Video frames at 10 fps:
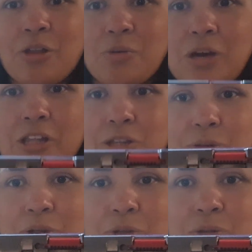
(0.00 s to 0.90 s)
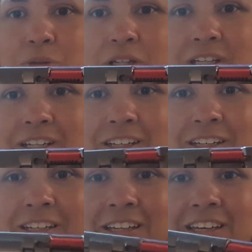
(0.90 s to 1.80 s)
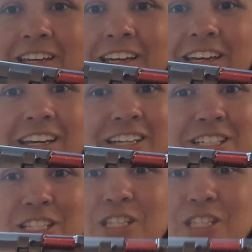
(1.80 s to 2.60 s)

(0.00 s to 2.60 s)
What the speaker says: the way through. It just